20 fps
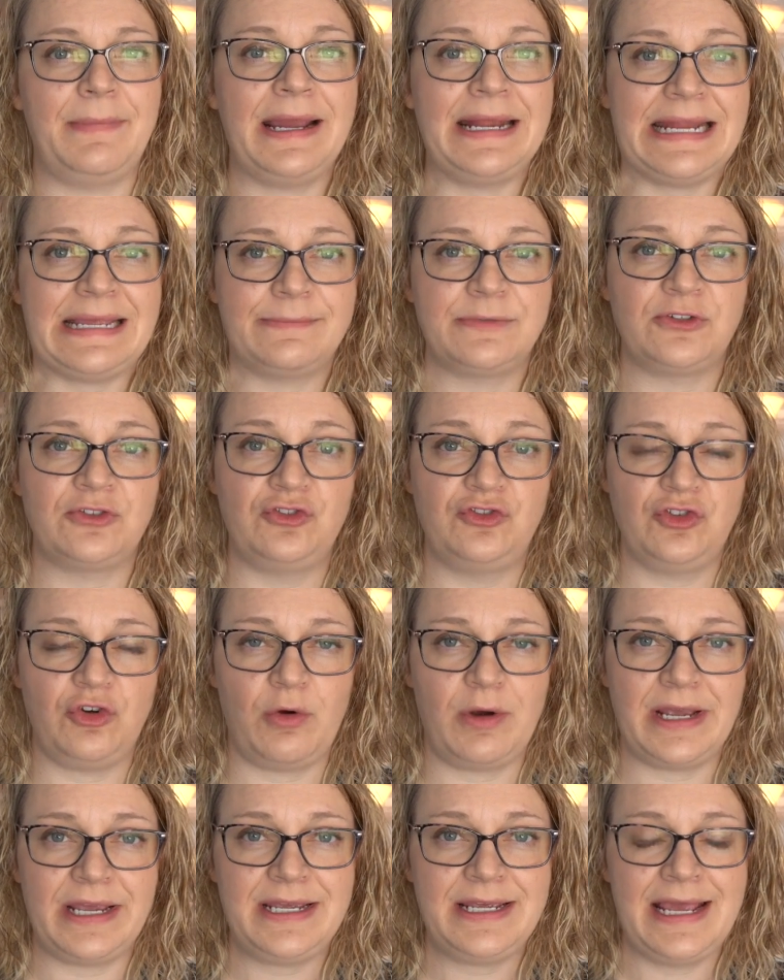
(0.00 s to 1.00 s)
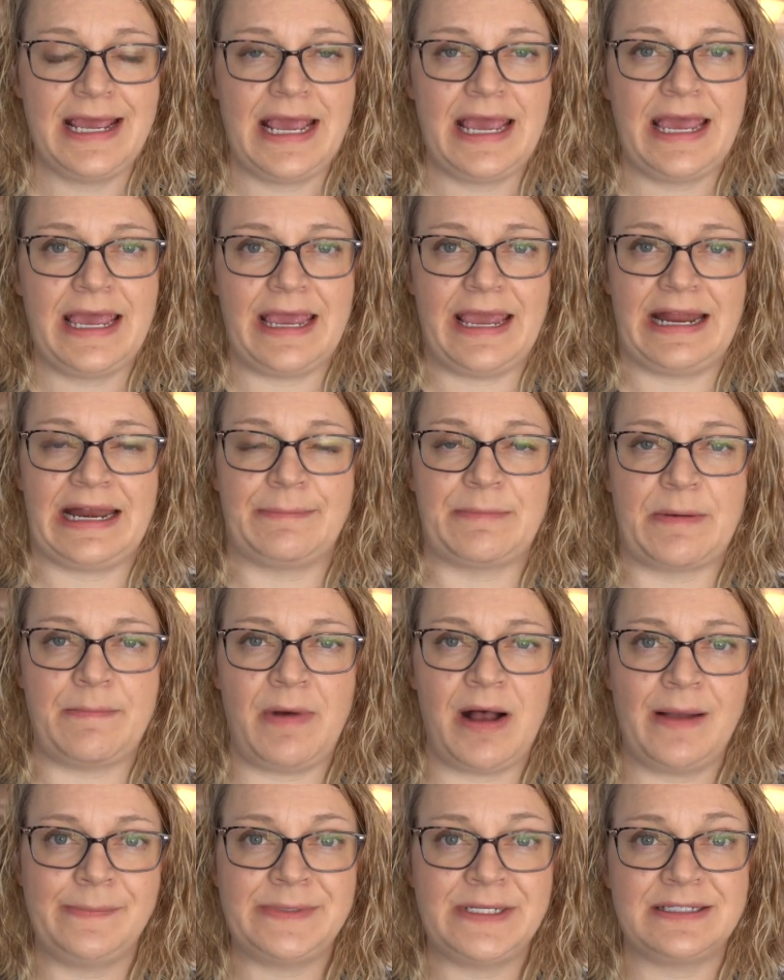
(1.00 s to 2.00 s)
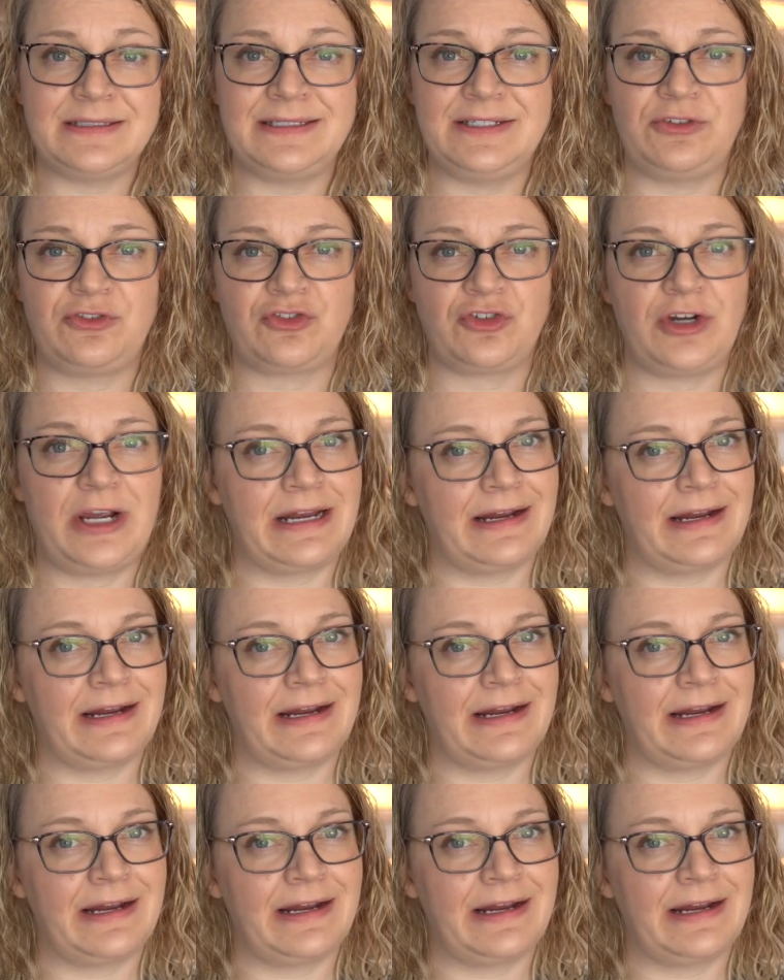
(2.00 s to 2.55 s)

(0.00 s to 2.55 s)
My name is Joy, and I'm a mom and a teacher,